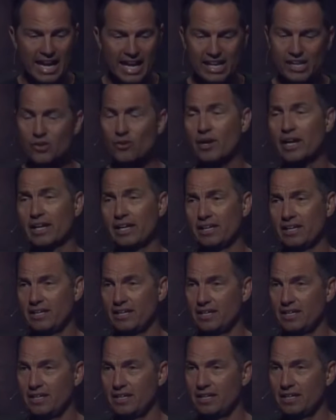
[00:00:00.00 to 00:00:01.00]
angry
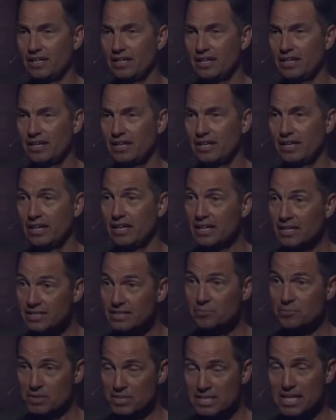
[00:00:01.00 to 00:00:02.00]

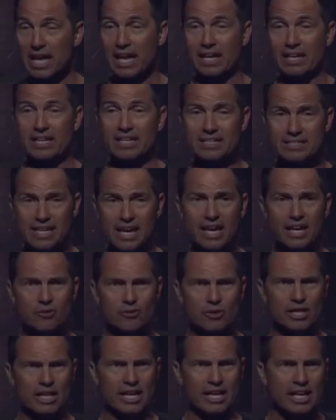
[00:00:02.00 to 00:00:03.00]
he's upset he's
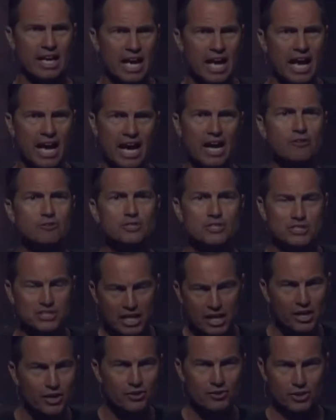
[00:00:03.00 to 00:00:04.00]
angry like how
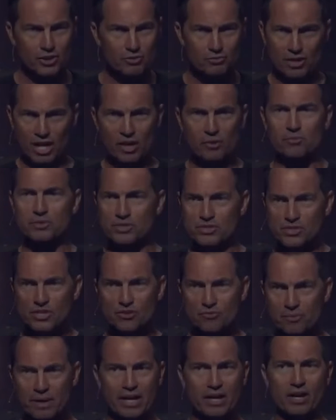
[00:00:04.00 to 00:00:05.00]
dare you not
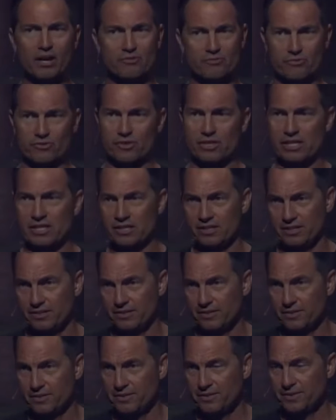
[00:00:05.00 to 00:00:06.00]
receive my offering
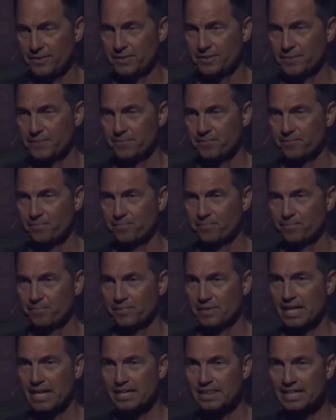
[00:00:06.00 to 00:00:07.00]

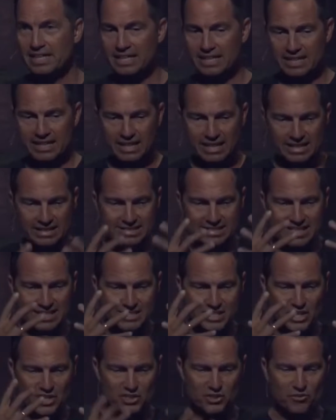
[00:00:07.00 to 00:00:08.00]
and then it,
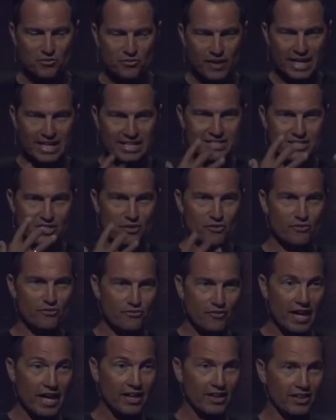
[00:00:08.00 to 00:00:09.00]
says his face
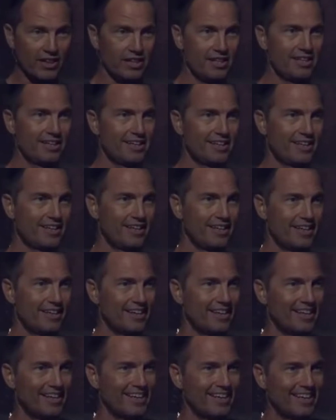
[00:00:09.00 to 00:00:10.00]
fell
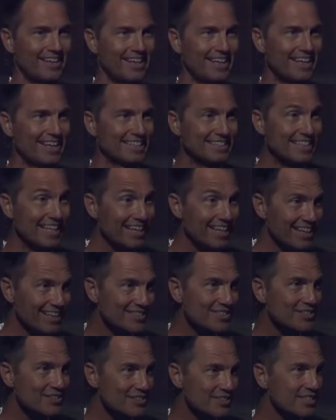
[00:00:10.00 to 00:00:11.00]
is that an
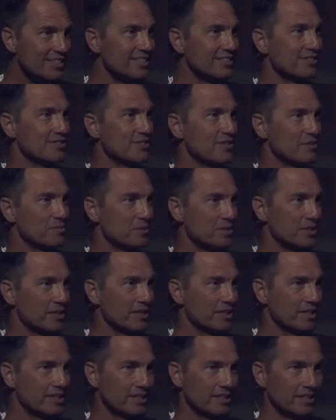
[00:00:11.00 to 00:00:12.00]
interesting
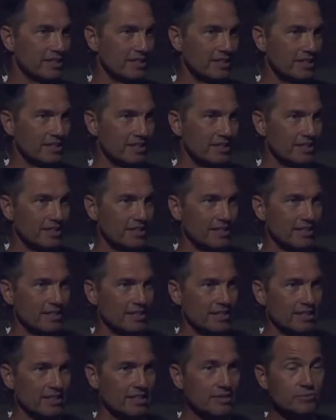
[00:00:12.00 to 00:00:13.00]
description
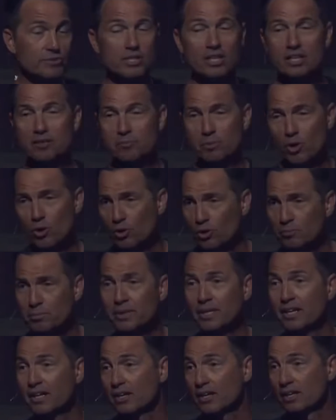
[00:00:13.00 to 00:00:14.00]
he was not a poker
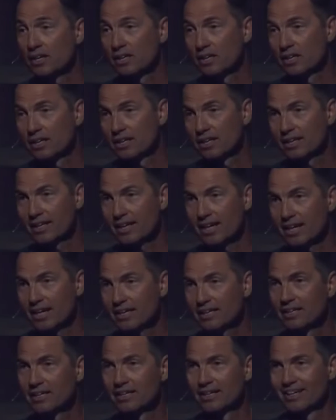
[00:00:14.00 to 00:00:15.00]
player
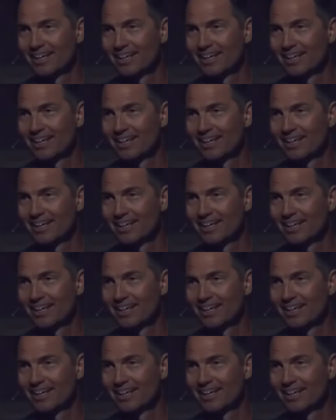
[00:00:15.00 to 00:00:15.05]
cain